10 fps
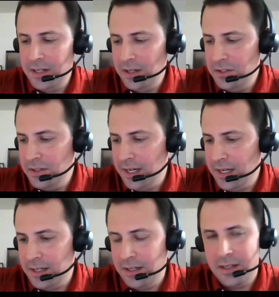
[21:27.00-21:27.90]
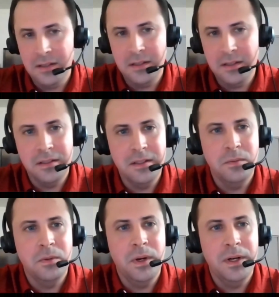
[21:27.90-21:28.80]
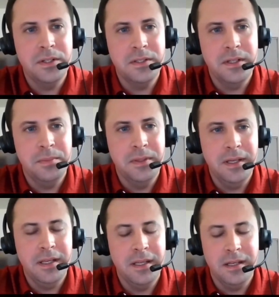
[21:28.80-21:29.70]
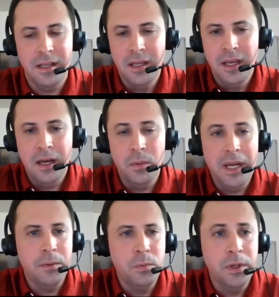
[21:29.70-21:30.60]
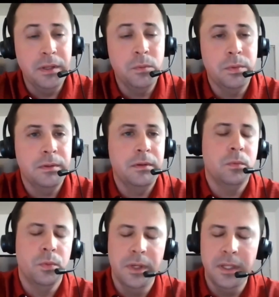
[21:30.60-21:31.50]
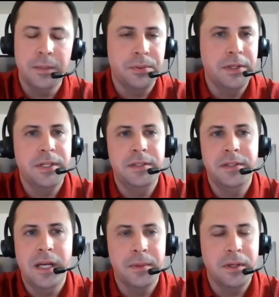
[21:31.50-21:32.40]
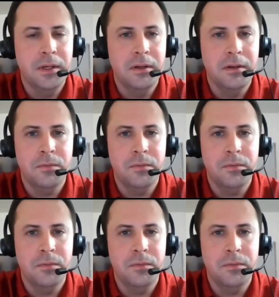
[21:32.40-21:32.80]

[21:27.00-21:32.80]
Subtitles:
I know you got to watch your son play, and man, we really appreciate you coming on.